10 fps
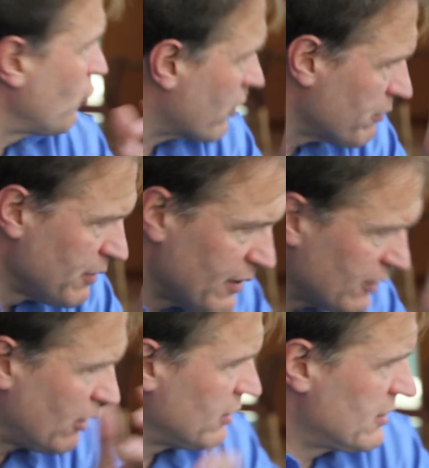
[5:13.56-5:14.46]

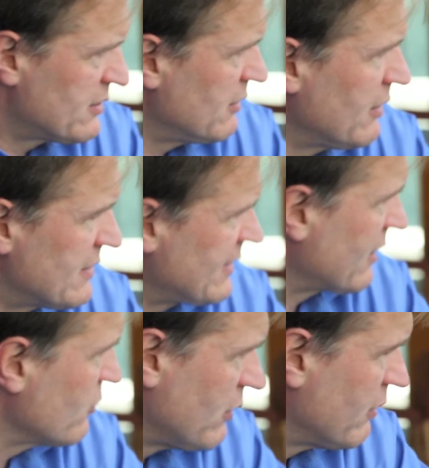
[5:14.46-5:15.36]
$250,000, and the
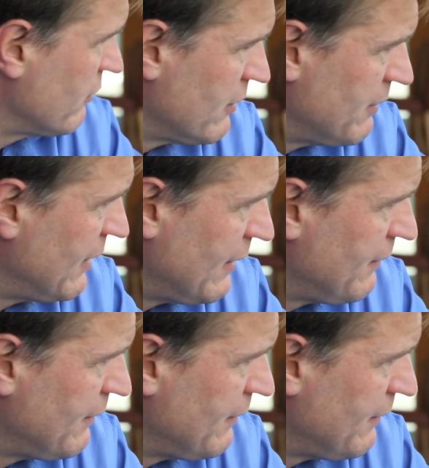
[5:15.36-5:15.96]
second one will be,